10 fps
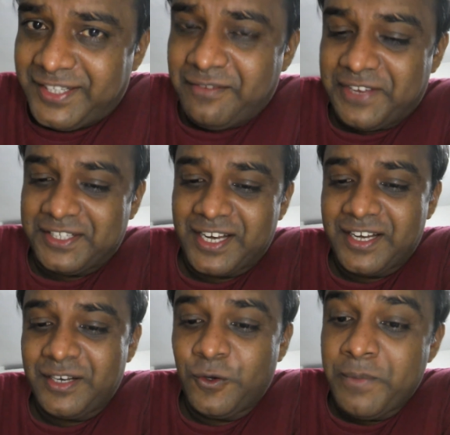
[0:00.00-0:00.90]

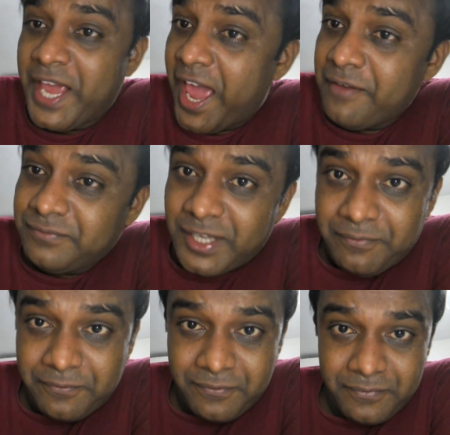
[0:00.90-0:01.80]
Vettel, who became the
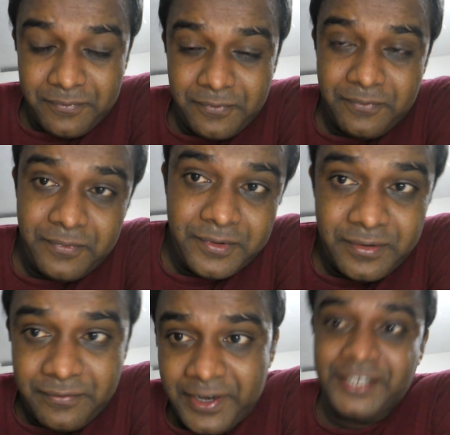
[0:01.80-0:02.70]

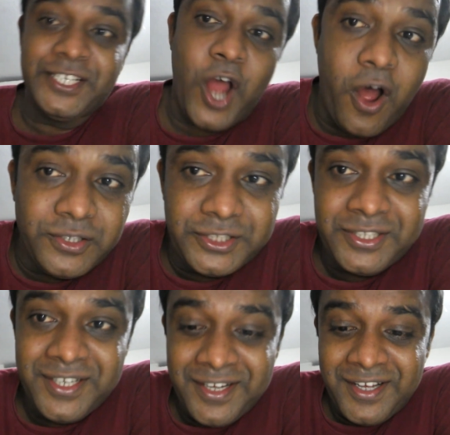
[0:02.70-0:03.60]
world-renowned
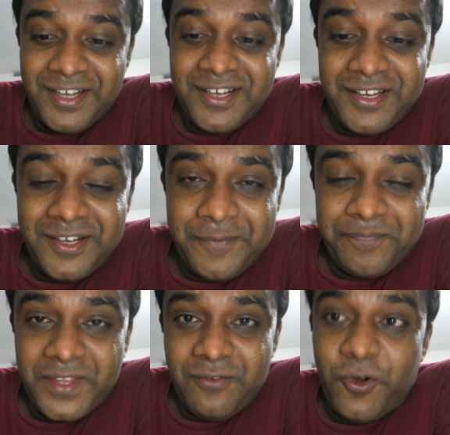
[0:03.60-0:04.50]

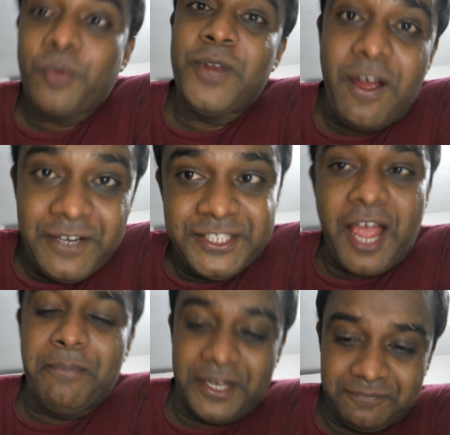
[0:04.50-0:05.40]
Formula 1
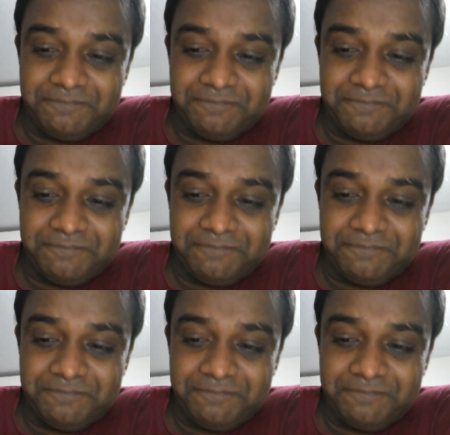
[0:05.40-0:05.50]
champion.